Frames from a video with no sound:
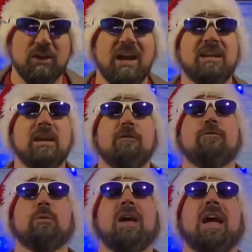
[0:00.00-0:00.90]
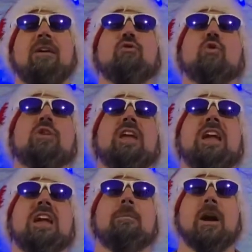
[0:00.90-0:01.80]
A gift we have your
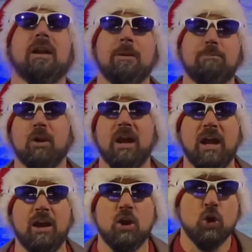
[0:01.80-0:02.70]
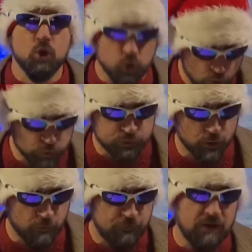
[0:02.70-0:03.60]
name on a brand new
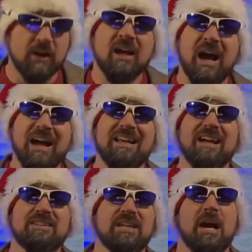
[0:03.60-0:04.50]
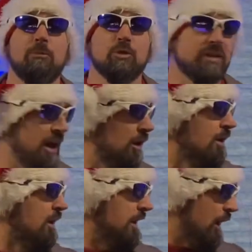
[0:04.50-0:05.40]
trophy. I guess time will tell.
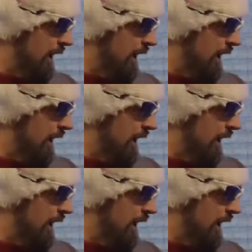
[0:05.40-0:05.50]
Now,